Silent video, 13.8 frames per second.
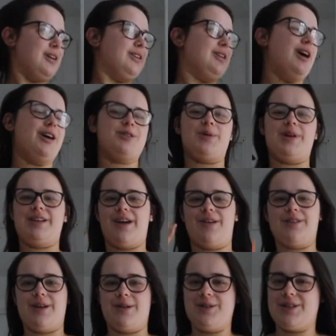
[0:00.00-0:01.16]
large window,
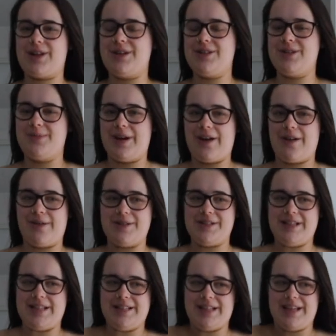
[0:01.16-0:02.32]
so I'm just gonna do my R O
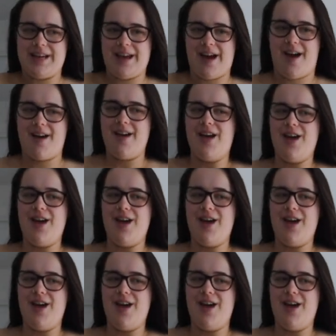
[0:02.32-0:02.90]
T D here.